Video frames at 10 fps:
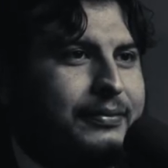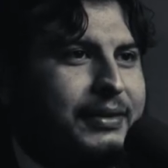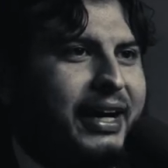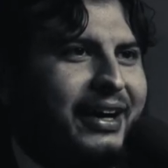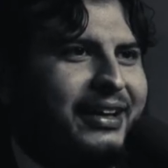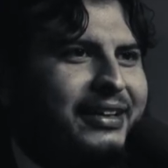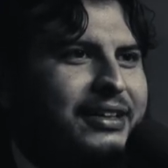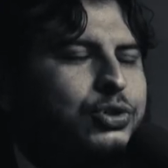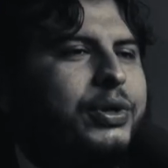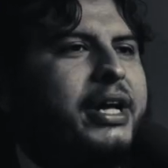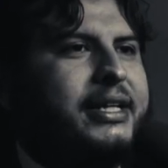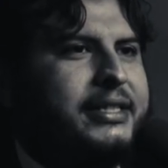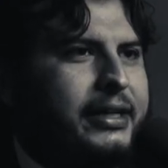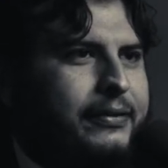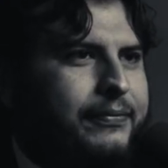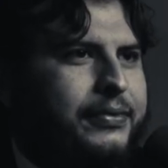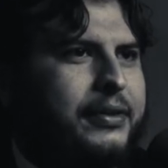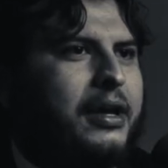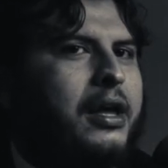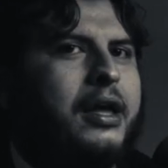Yeah. 2018.
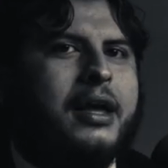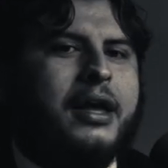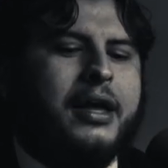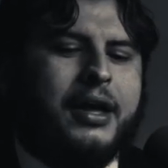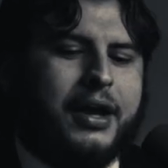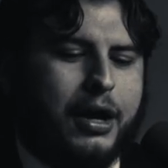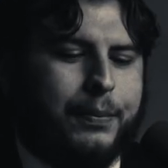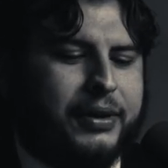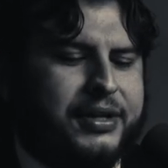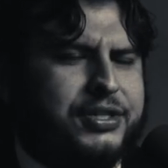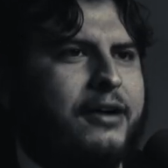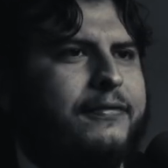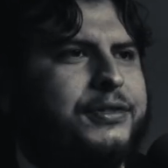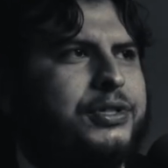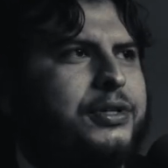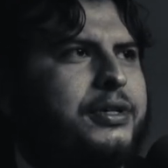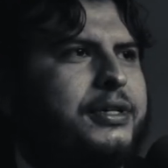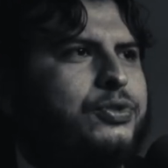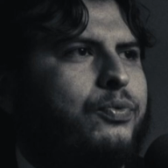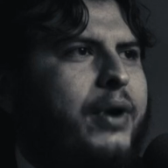police officer
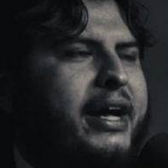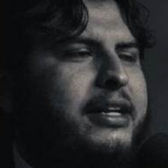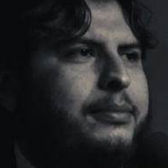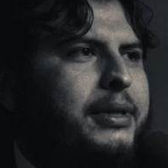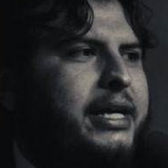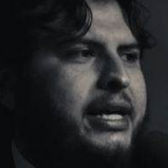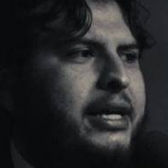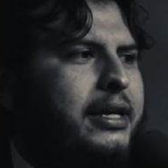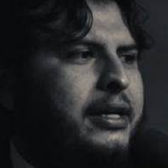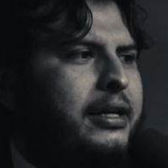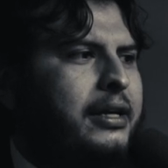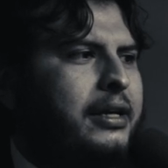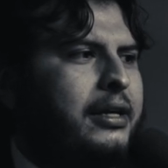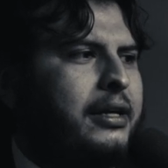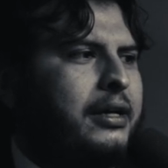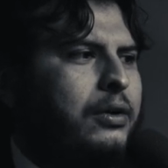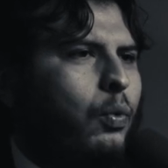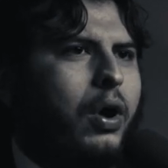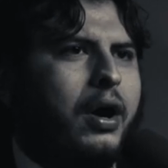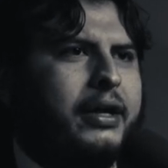is randomly
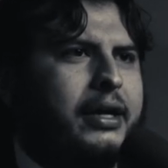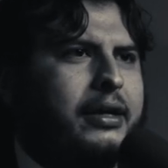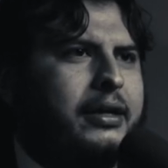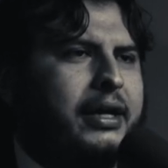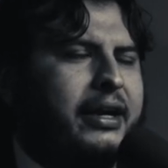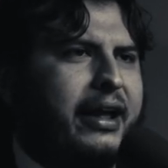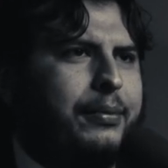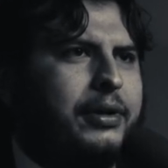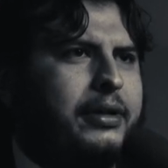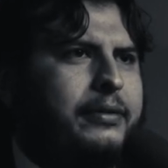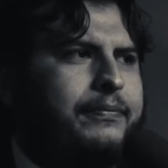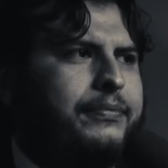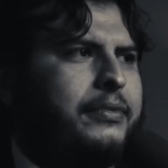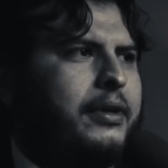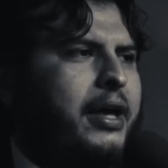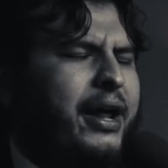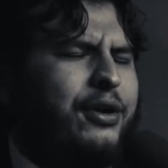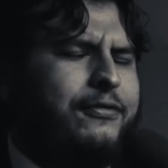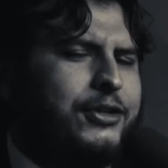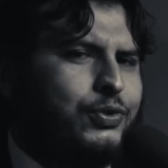walking in a neighborhood. I don't
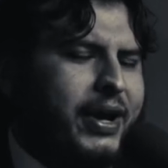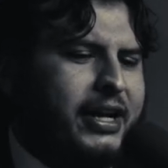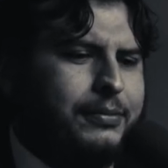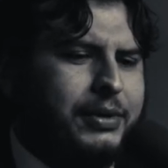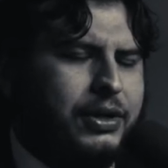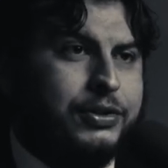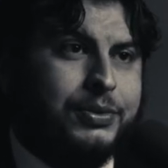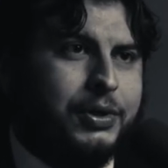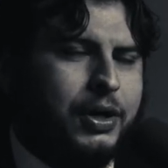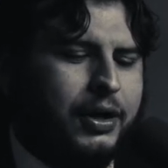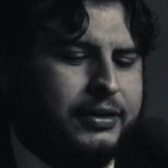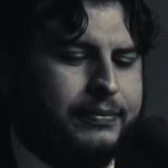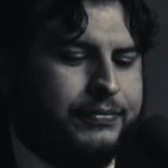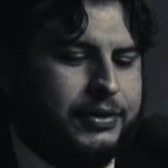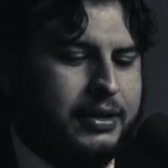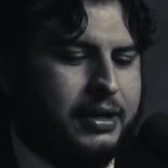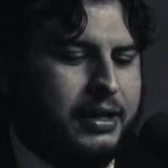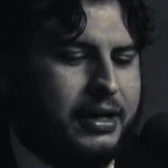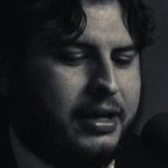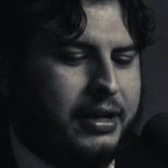know if it's randomly or someone called him,
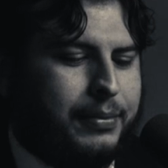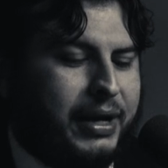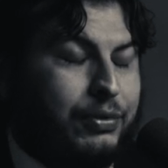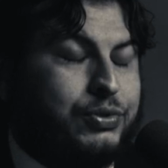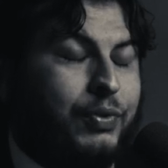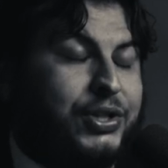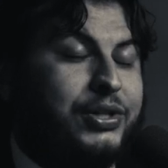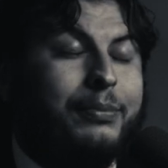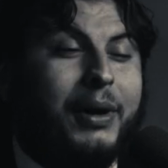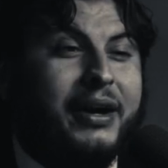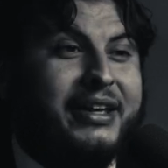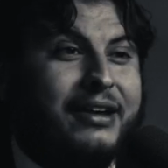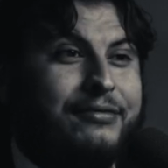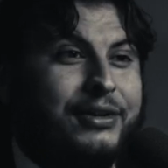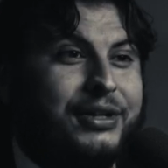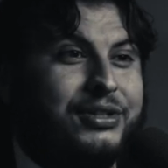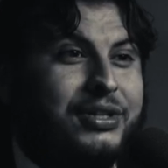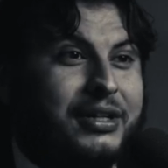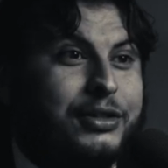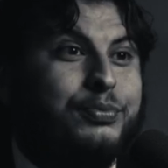but I was watching the body cam footage
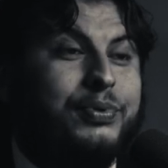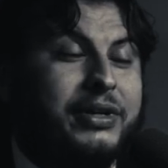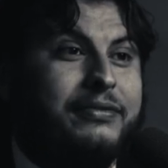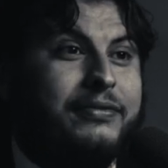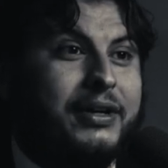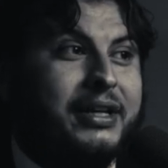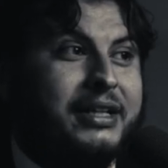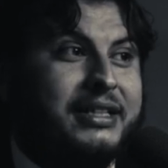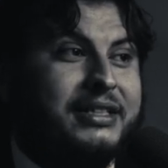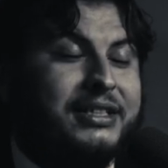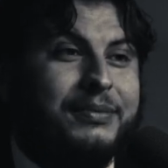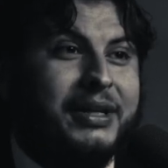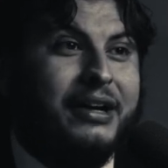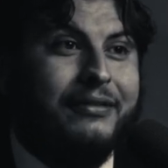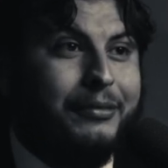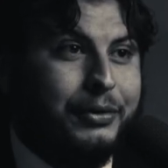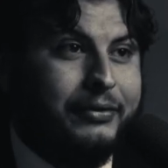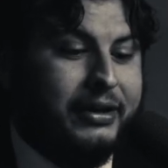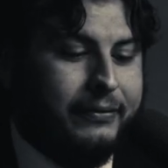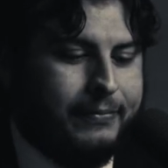and it's pretty it's like something out of a movie.